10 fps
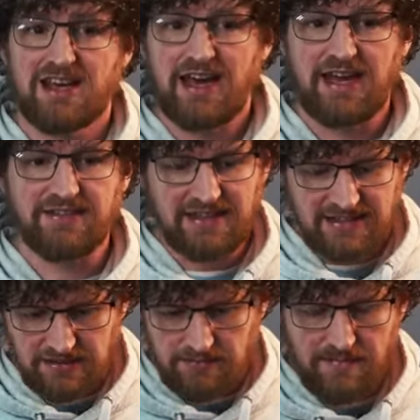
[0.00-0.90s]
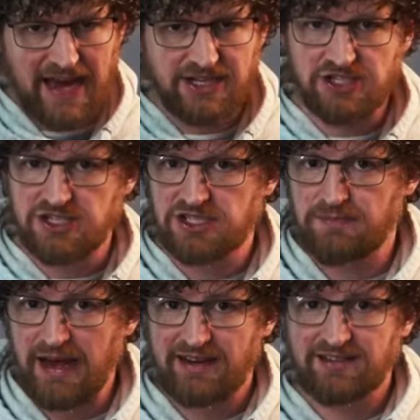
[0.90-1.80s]
and they didn't match in
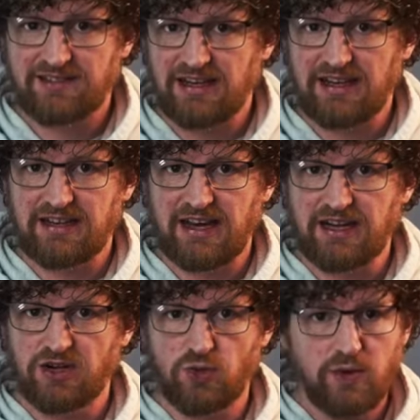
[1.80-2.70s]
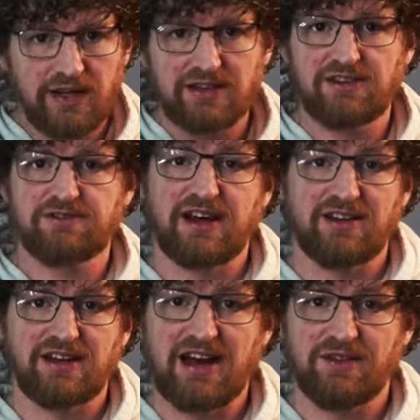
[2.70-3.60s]
specs, and I quickly
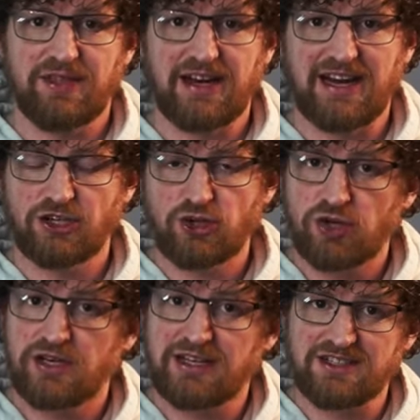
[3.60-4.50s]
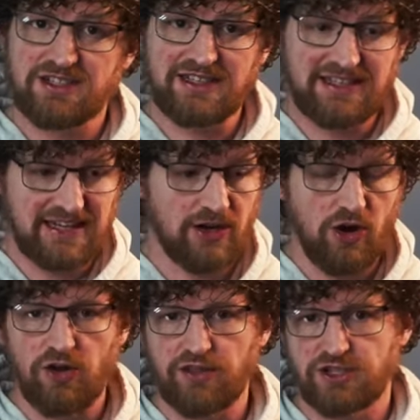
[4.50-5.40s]
found out that I couldn't get
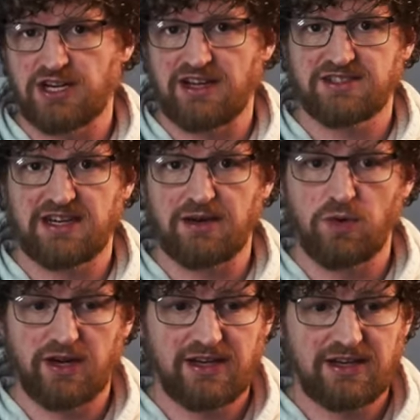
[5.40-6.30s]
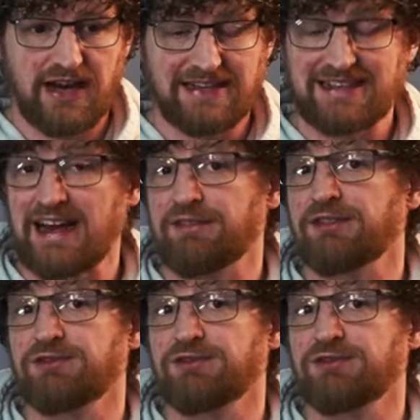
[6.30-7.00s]
all the shots that I wanted. I didn't have the